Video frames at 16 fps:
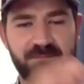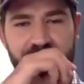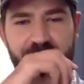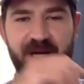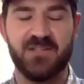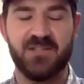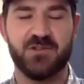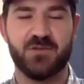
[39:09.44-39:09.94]

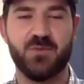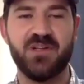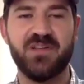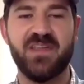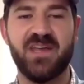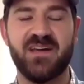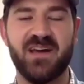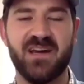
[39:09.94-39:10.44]
Patrick, what did
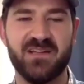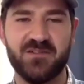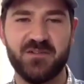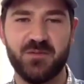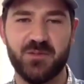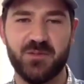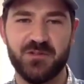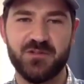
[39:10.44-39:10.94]
that guy
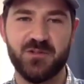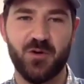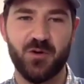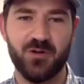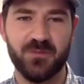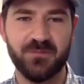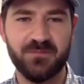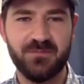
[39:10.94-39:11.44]
do when you told
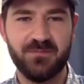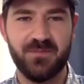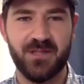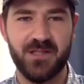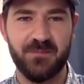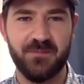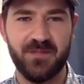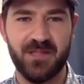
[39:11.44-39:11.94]
him
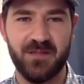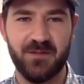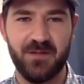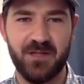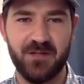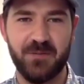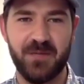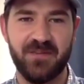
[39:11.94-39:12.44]
and
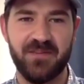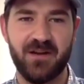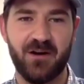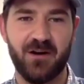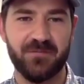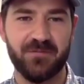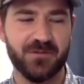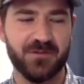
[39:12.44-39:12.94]
you made that
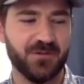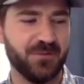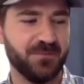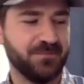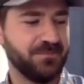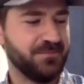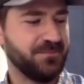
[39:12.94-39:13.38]
offer to him?